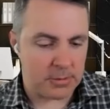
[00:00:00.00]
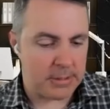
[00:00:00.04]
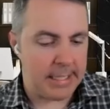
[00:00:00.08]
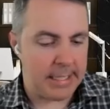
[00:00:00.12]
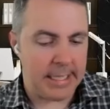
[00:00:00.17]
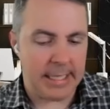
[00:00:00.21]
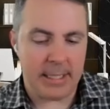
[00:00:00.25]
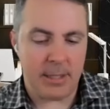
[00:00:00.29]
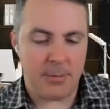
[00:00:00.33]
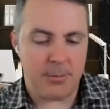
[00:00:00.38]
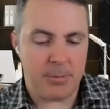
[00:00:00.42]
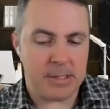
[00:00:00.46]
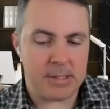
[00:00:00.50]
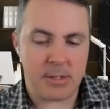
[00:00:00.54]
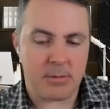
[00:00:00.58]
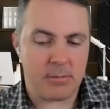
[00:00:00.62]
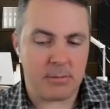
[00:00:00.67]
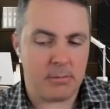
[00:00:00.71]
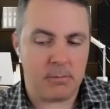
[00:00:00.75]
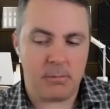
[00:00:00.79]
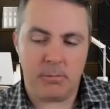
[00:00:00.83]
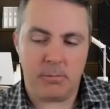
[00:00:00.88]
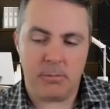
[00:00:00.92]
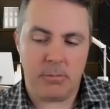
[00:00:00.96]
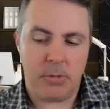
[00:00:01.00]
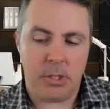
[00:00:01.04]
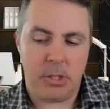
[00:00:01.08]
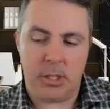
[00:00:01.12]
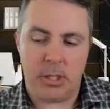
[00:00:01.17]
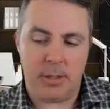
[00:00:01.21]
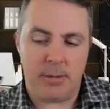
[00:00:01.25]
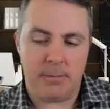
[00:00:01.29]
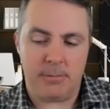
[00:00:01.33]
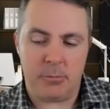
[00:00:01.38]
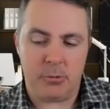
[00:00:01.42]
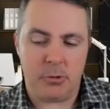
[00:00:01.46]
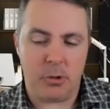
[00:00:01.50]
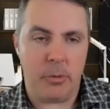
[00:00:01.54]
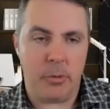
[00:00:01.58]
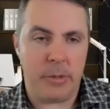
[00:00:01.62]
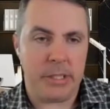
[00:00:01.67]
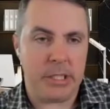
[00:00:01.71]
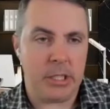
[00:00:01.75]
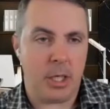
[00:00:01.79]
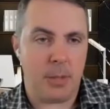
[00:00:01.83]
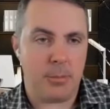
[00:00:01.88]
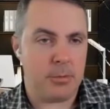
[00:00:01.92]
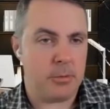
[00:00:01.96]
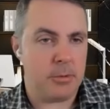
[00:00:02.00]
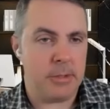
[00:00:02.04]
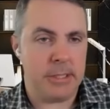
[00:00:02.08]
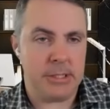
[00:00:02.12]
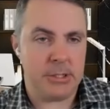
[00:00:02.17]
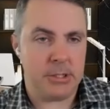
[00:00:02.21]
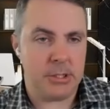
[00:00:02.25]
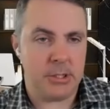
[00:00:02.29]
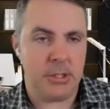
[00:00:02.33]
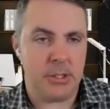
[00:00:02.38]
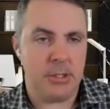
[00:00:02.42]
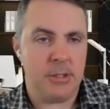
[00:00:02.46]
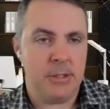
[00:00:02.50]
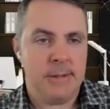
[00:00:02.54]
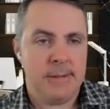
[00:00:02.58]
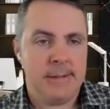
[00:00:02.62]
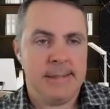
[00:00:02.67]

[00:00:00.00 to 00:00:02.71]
cannabis growing operation,